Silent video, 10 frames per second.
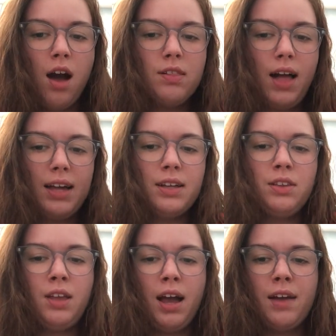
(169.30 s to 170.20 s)
Like a
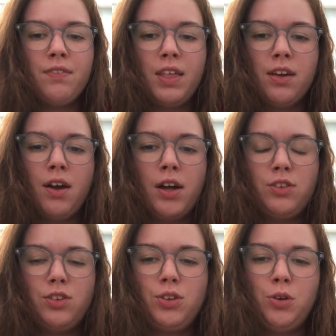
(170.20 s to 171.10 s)
knife that
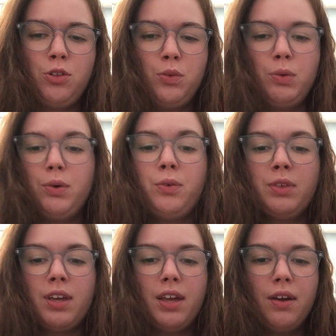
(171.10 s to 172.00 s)
cuts you, the
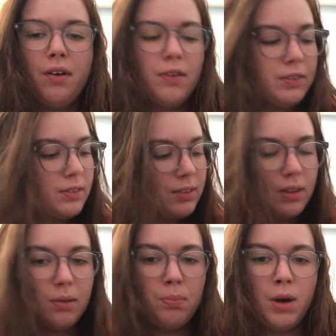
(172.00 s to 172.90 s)
wound heals,
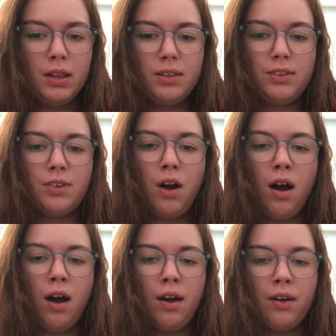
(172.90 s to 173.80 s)
but the
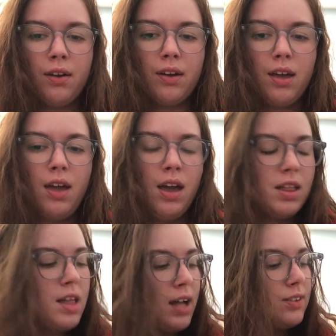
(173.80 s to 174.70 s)
scar,
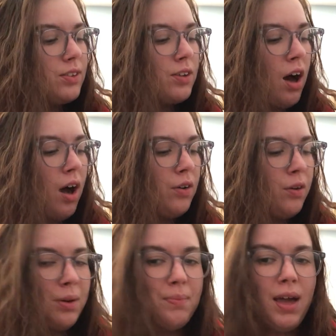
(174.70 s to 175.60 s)
that scar
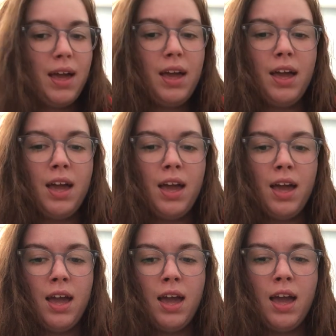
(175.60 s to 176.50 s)

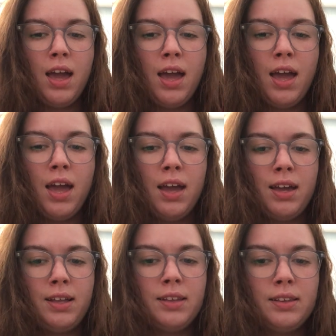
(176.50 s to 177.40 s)

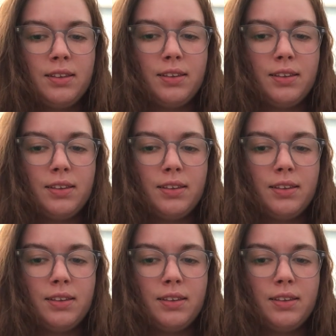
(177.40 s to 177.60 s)
remains.